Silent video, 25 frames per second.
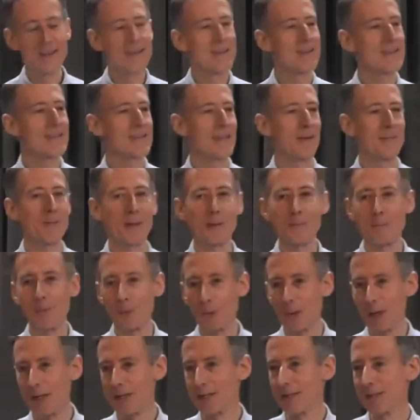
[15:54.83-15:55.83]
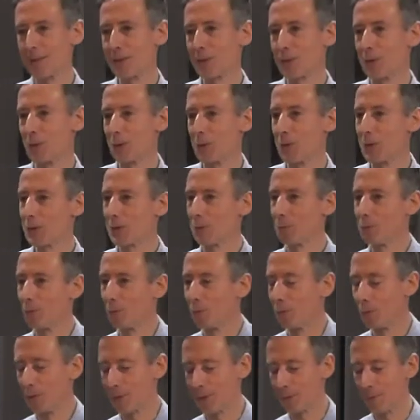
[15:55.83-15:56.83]
Some of the boys in the school used to
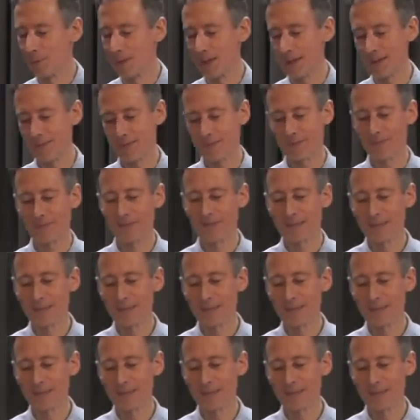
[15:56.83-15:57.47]
wolf whistle me.